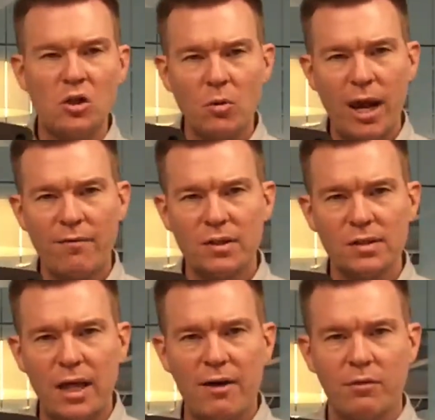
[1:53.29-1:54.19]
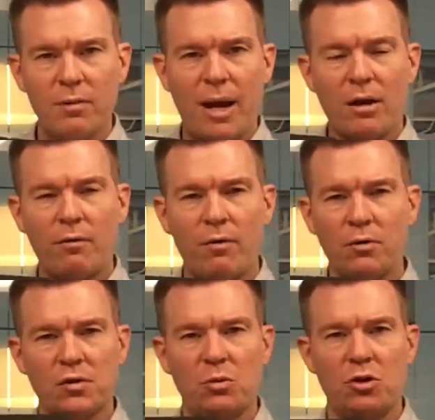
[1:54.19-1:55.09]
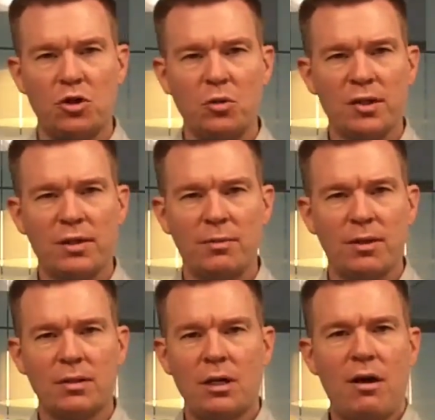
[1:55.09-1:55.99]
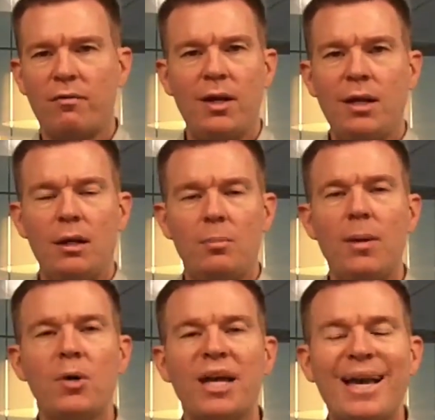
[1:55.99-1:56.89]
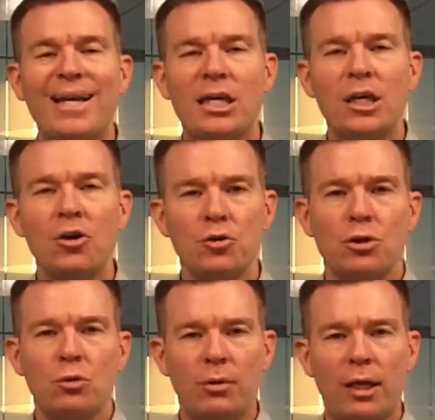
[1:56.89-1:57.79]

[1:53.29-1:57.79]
don't have the slot for the microphone, so when you're doing some of the stuff, people can't hear you.